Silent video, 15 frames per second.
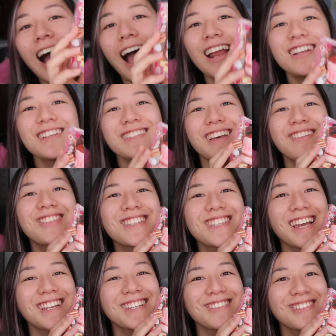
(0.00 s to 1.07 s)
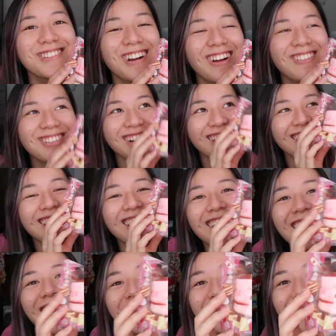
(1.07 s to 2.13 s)
I just love the scent of strawberry.
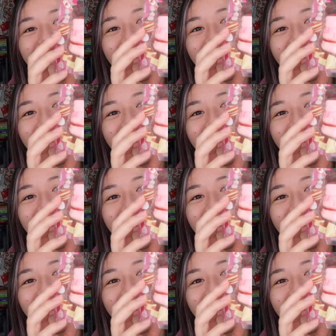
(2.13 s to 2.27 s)
I don't